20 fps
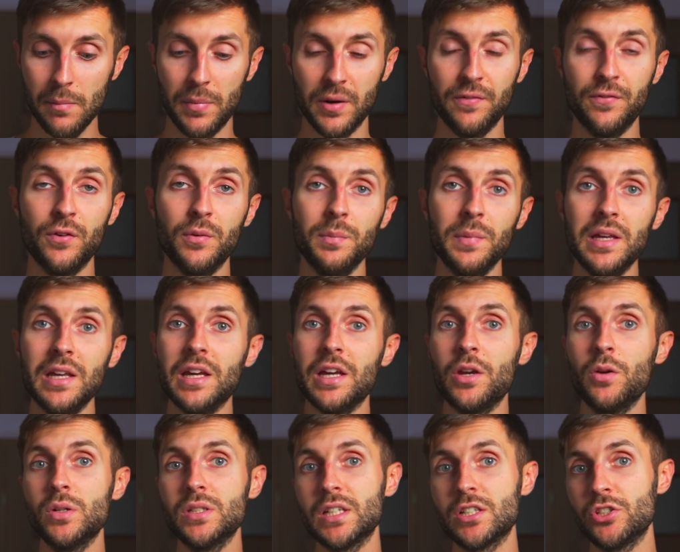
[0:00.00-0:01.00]
but for me it
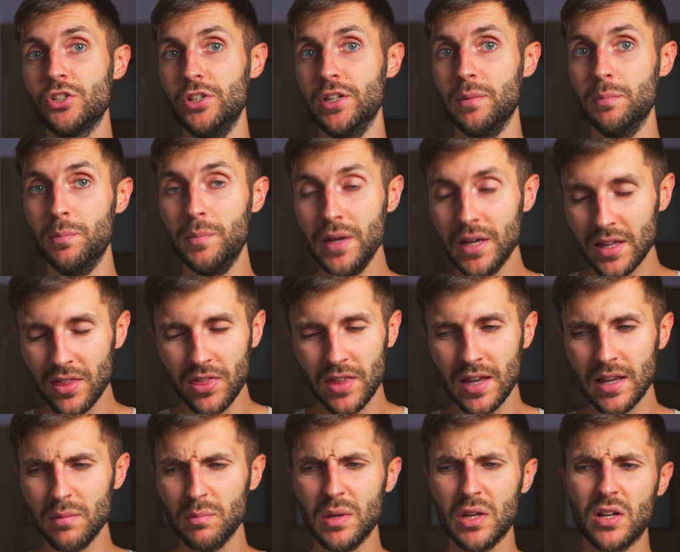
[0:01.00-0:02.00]
was actually a big
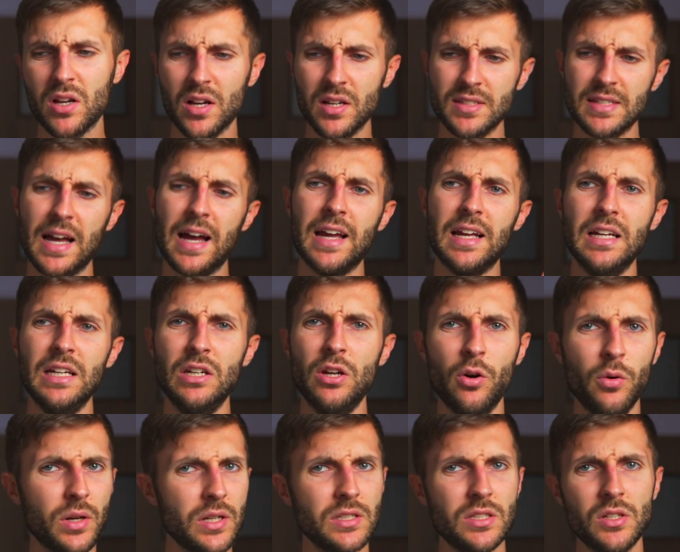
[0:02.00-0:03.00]
thing because I
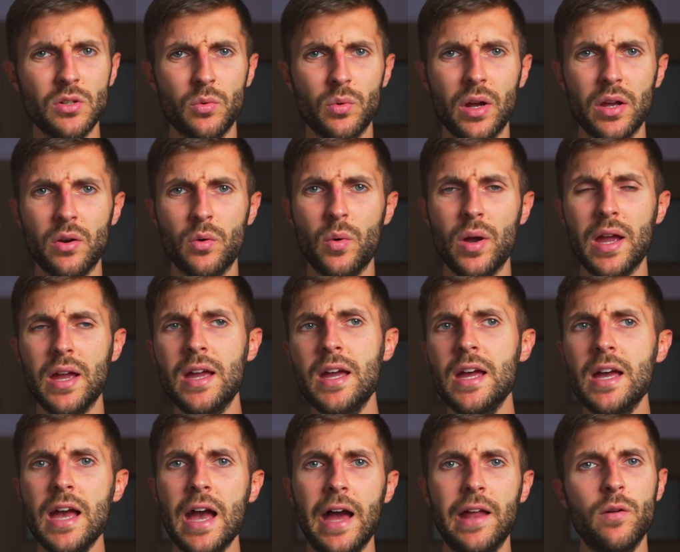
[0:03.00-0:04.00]
noticed it right away.
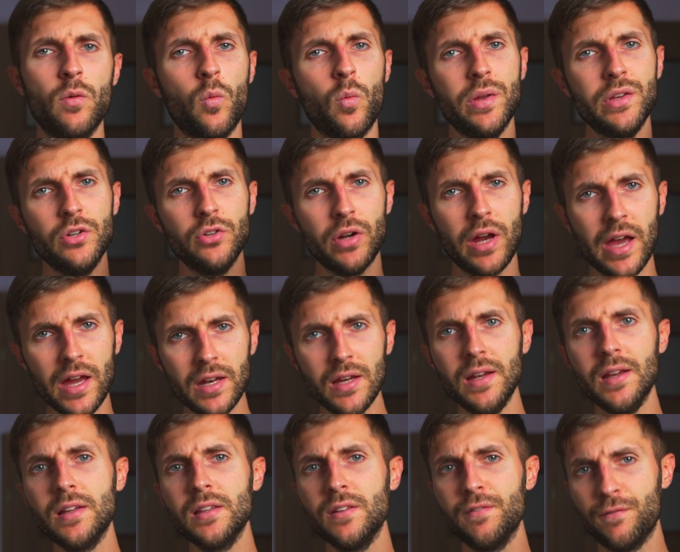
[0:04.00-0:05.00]
And when you're
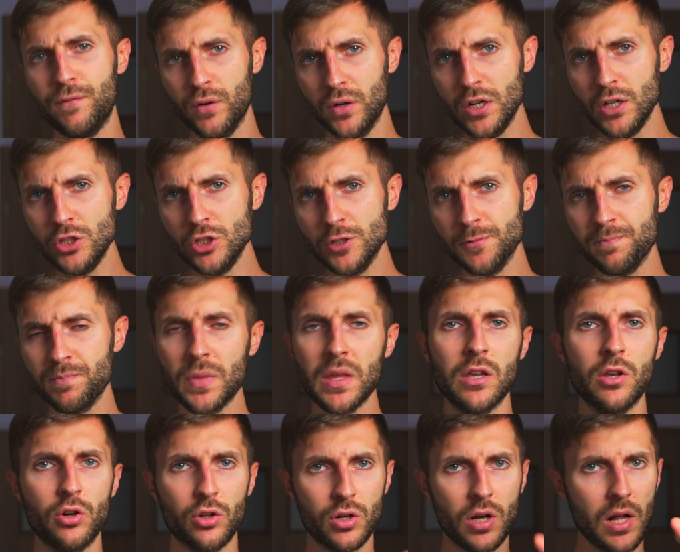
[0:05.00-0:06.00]
editing the footage,
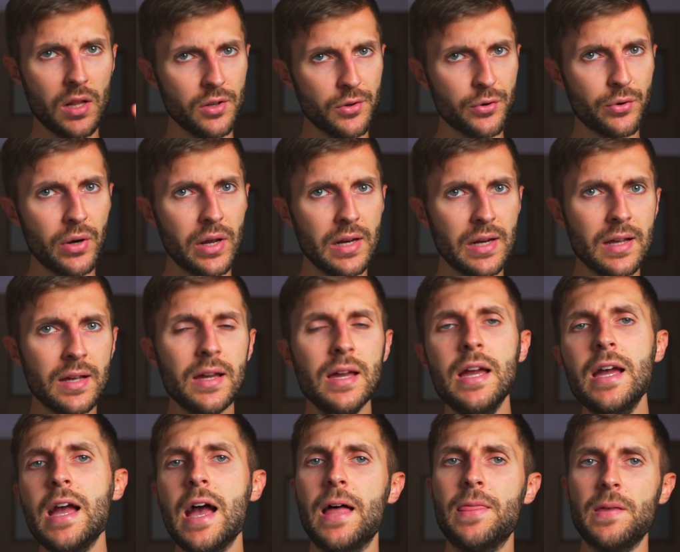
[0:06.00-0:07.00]
you're color grading,
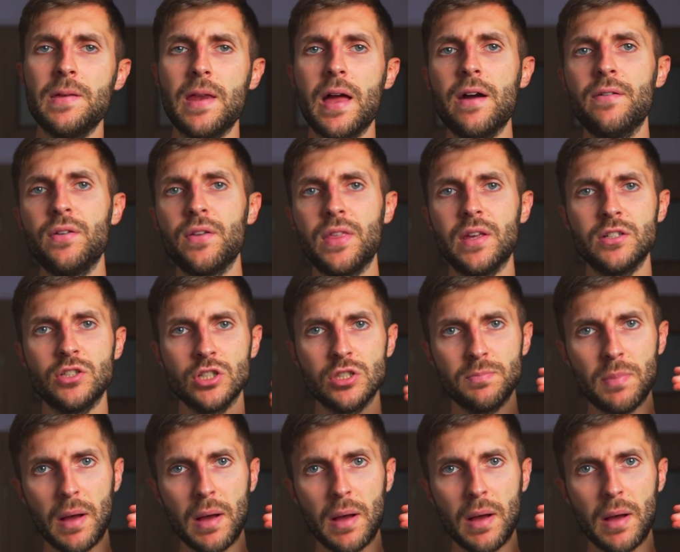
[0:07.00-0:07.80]
and then everything just